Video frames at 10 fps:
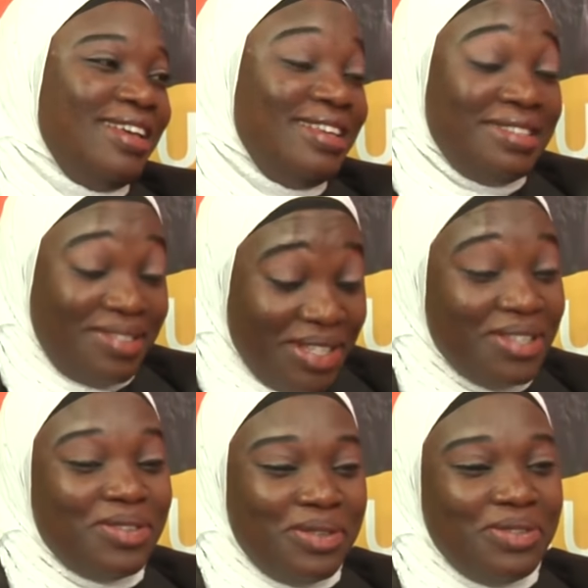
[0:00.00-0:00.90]
He's,
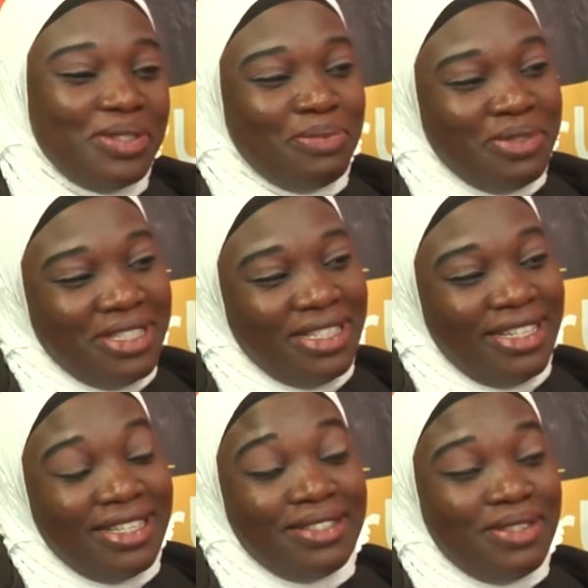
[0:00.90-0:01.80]
he's always pushing.
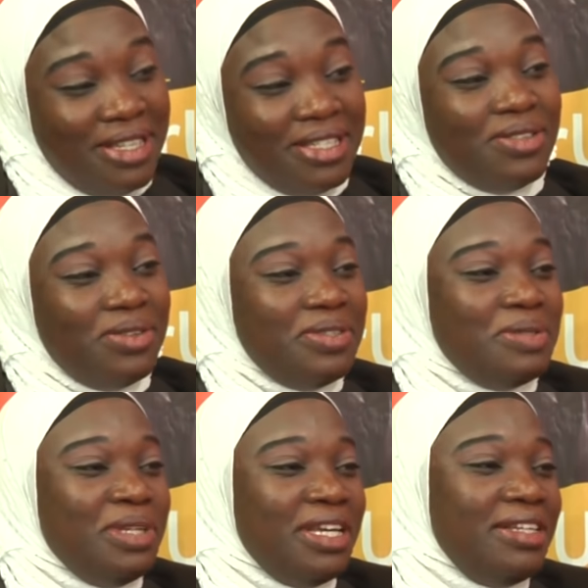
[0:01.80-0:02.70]
He's, he's always
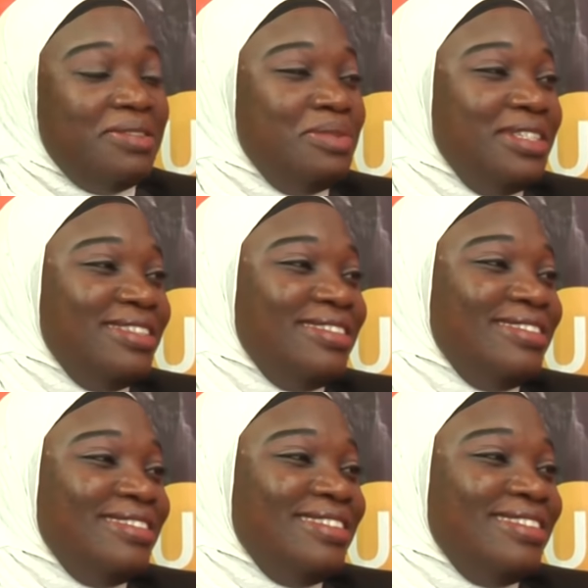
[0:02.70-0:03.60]
behind me.
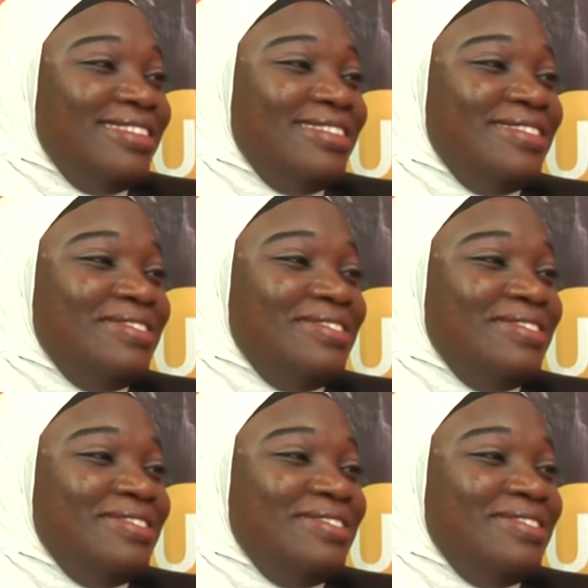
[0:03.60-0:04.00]
Mashallah.